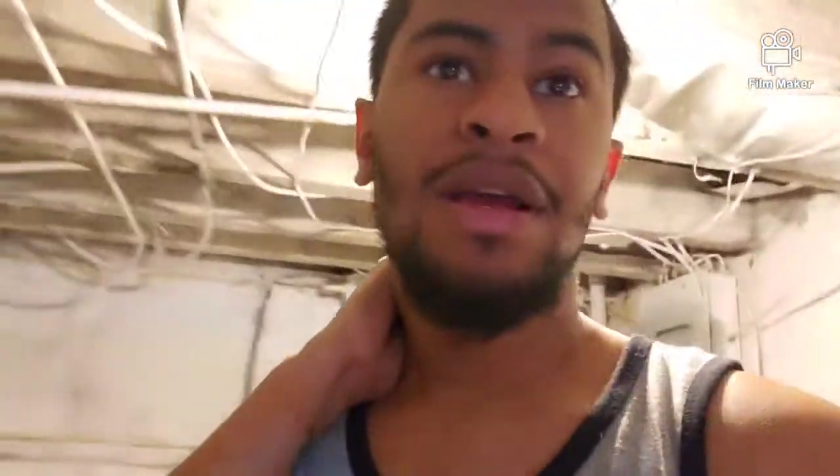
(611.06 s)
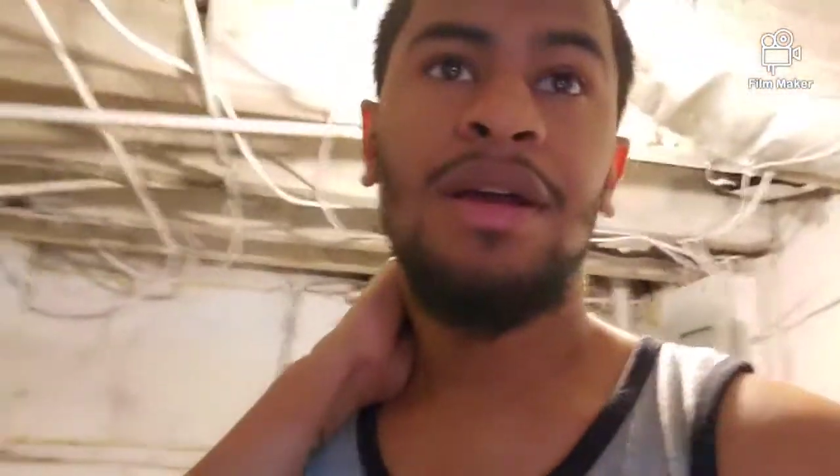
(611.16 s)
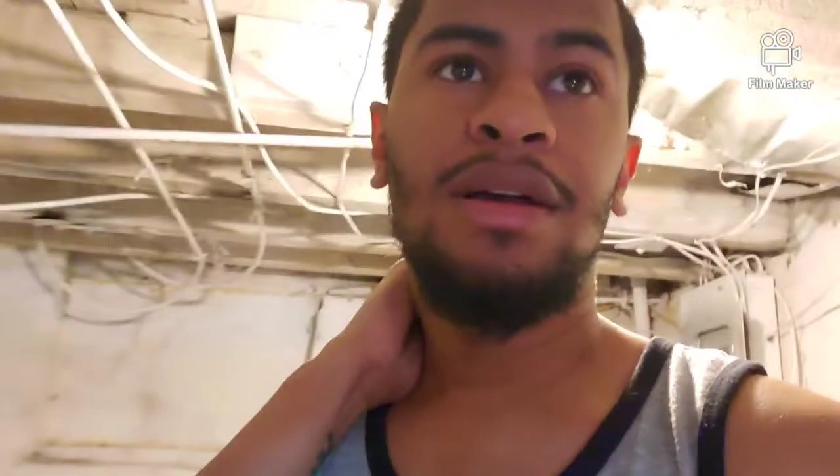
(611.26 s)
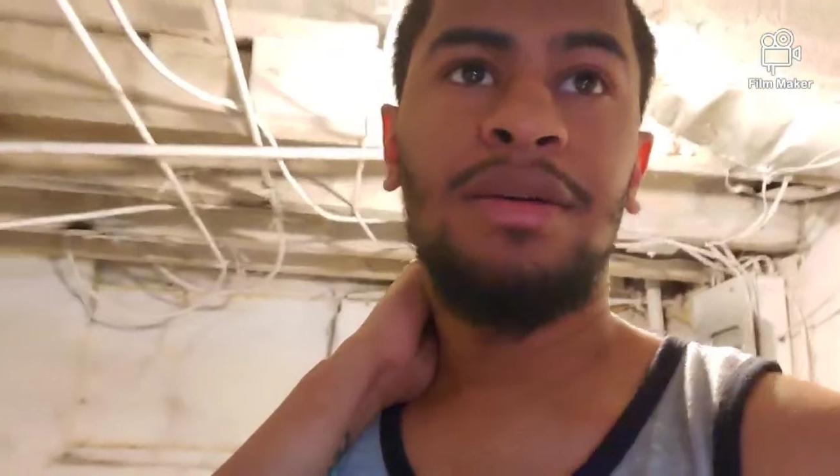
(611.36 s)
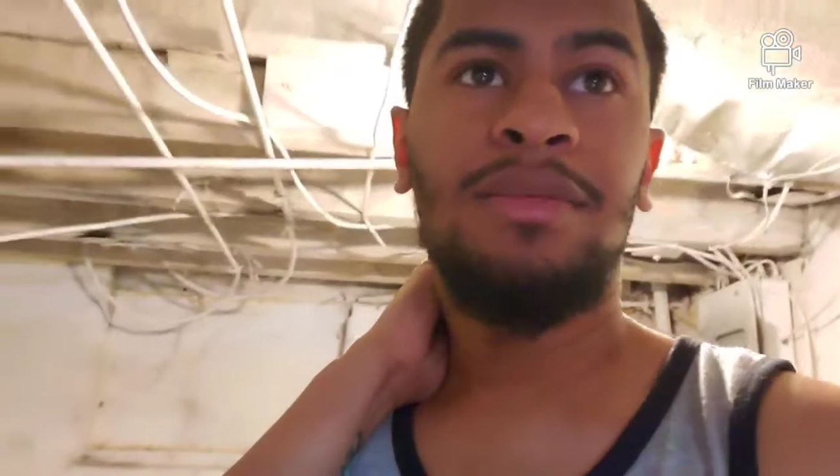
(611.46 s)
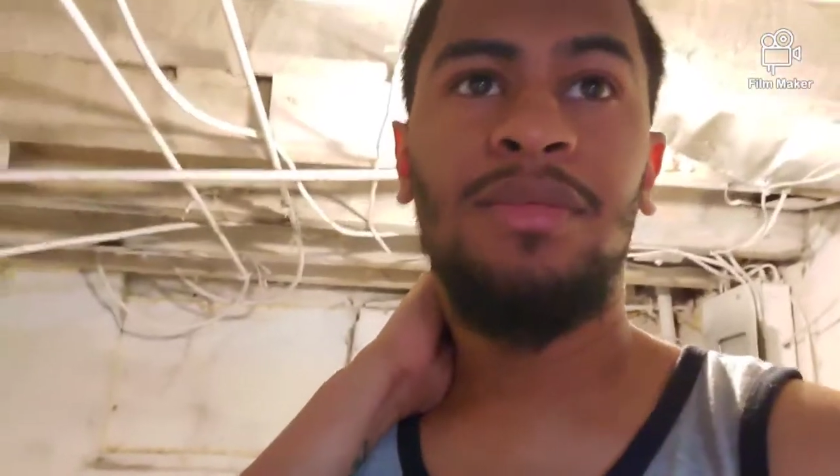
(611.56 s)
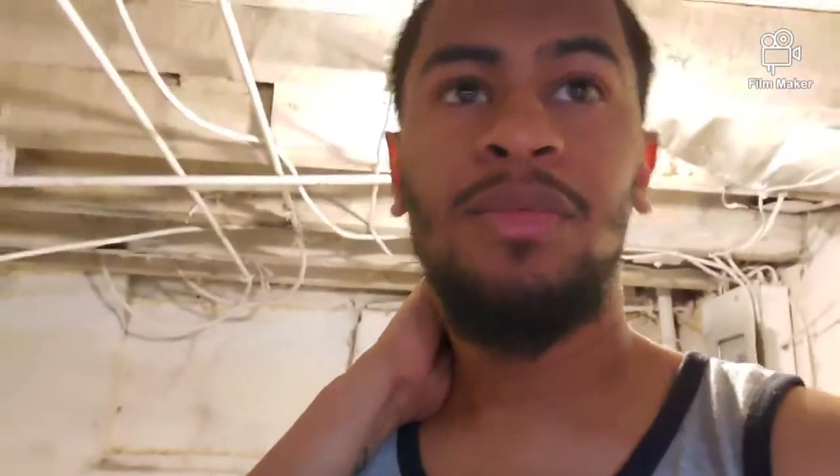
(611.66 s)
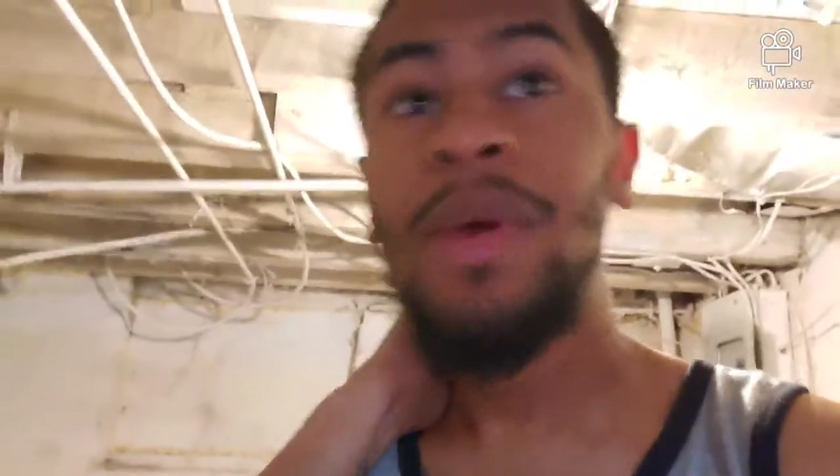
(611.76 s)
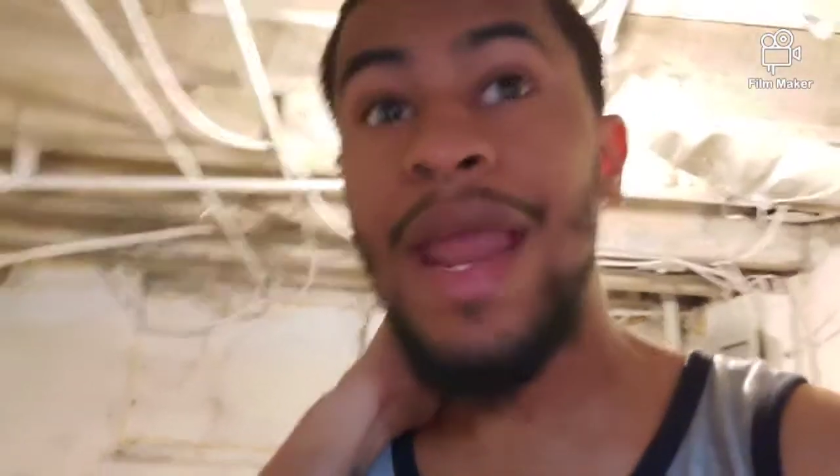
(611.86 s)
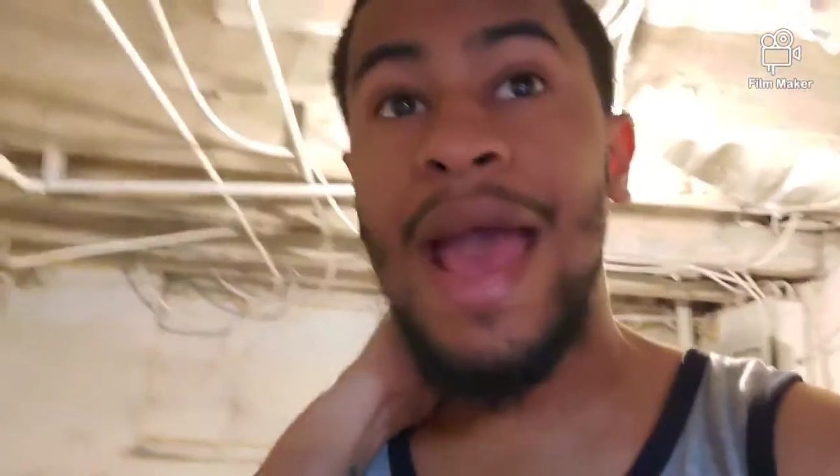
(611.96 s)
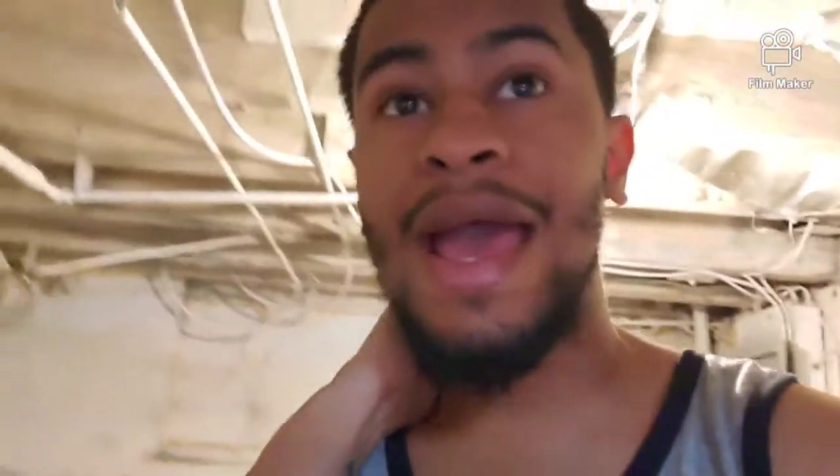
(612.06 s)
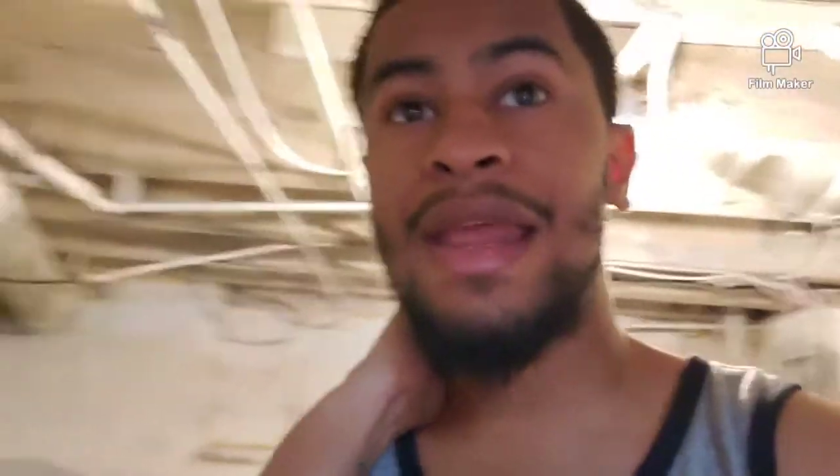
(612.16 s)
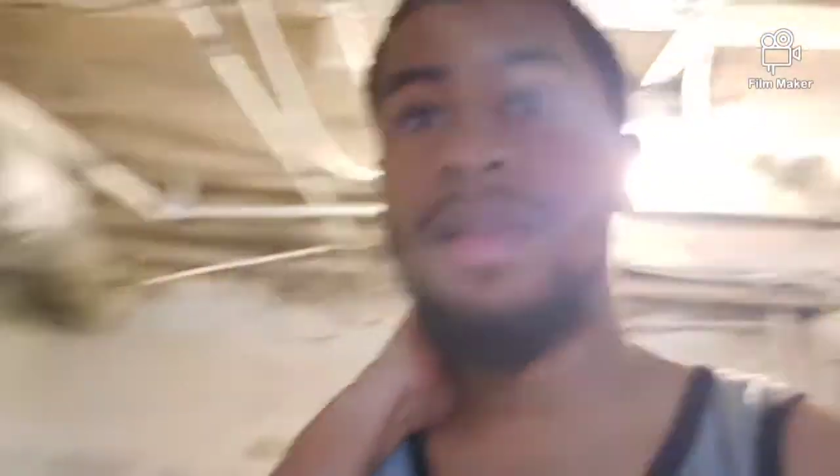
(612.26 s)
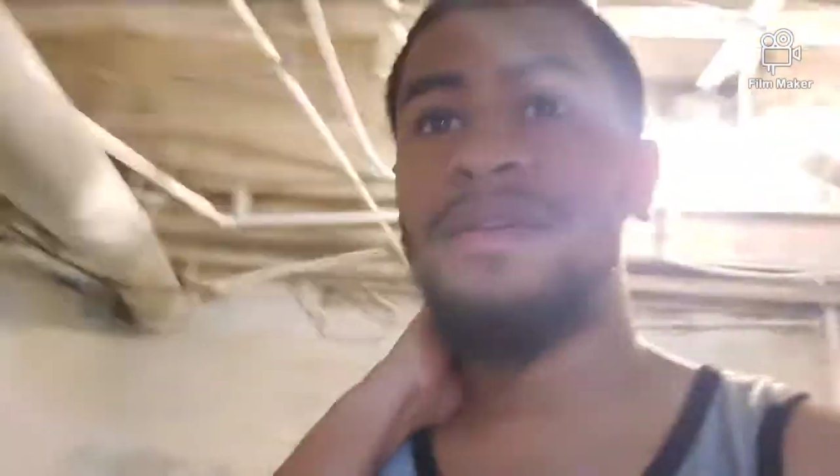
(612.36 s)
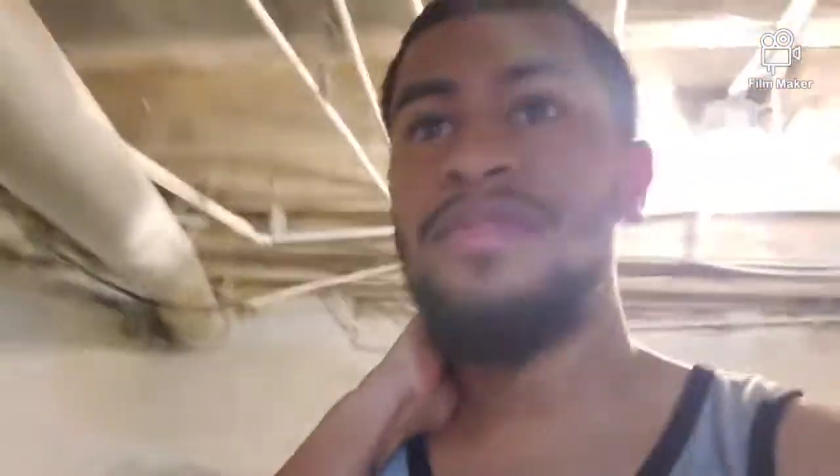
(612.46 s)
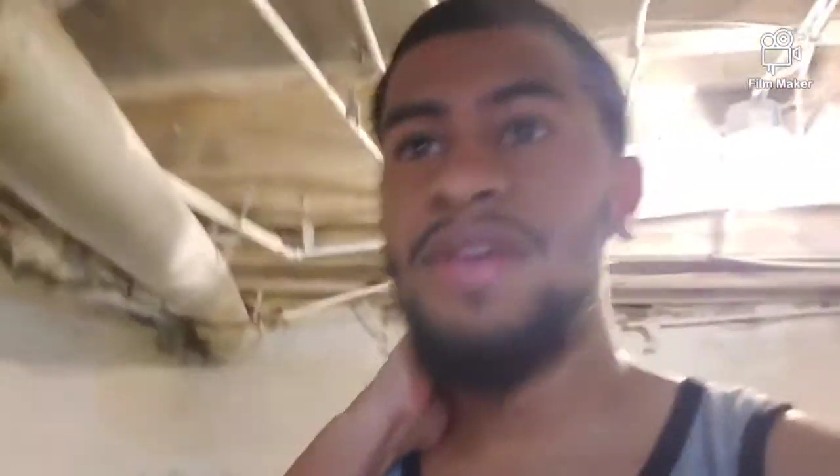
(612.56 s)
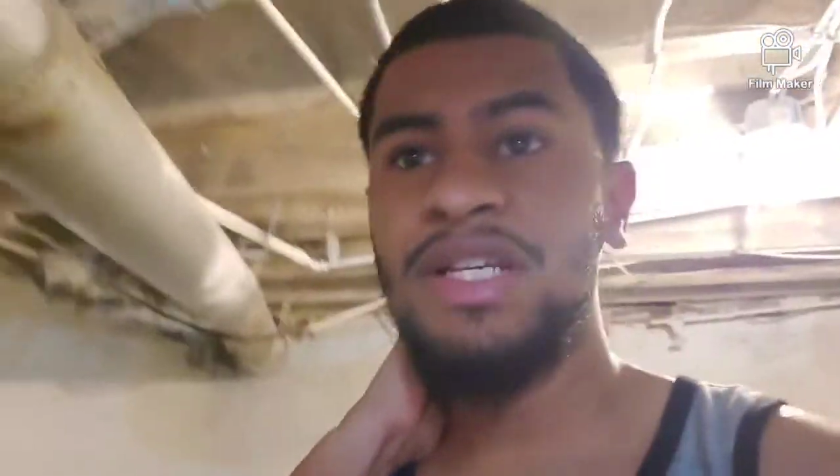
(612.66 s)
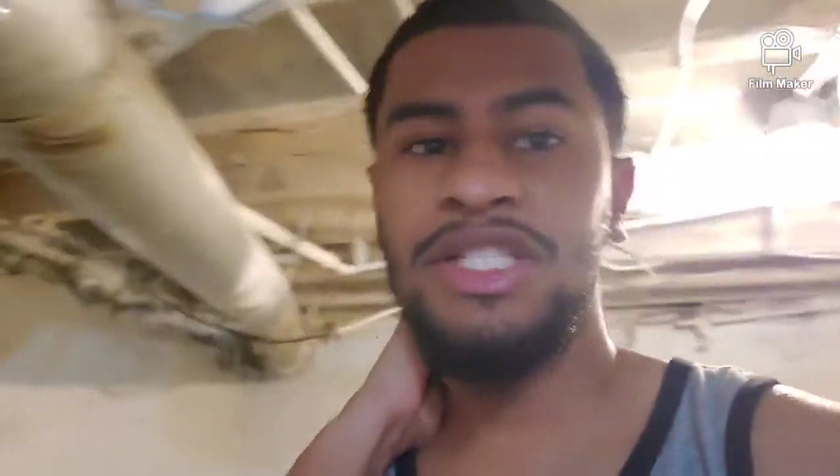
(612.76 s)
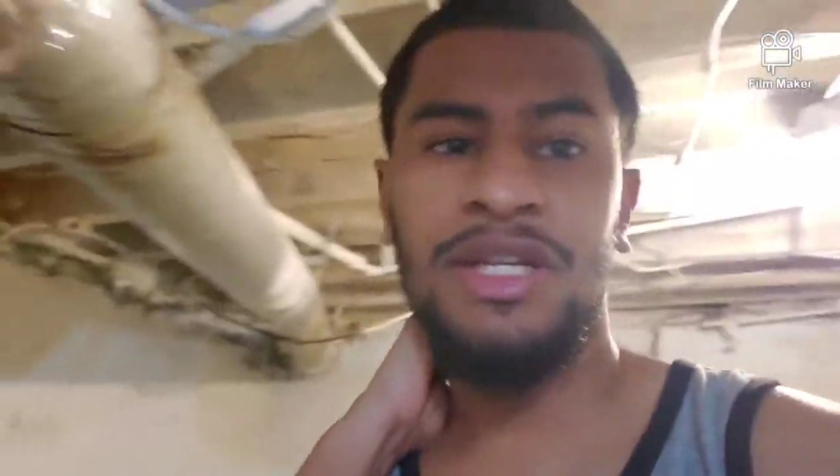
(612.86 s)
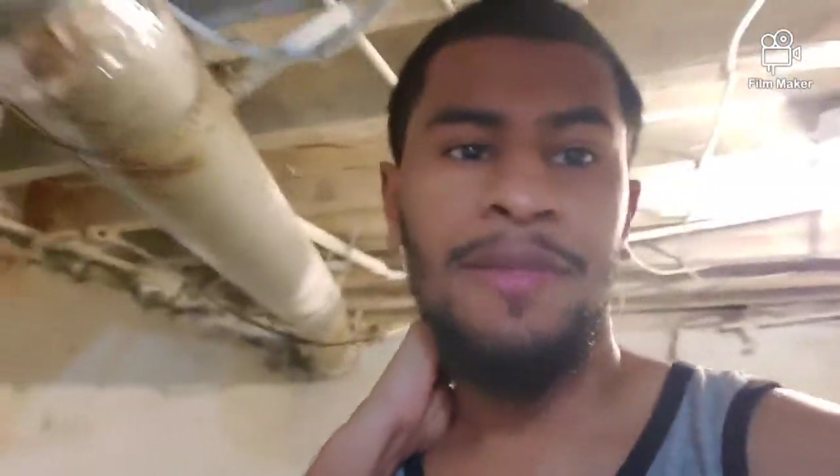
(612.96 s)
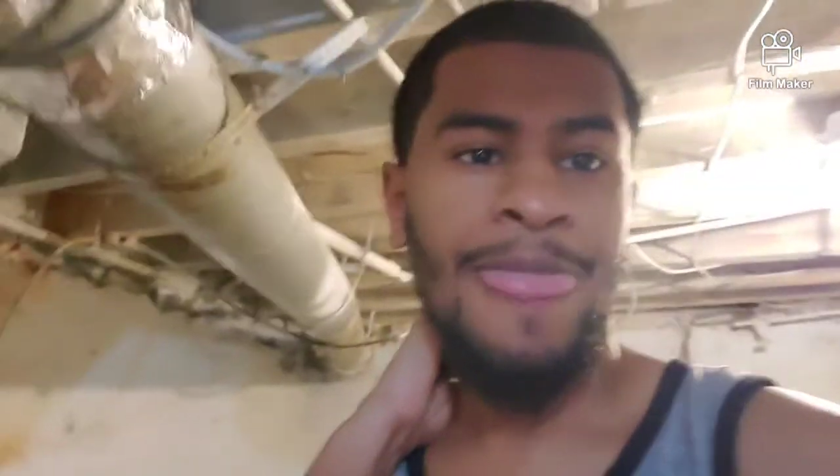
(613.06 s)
when adding the fish,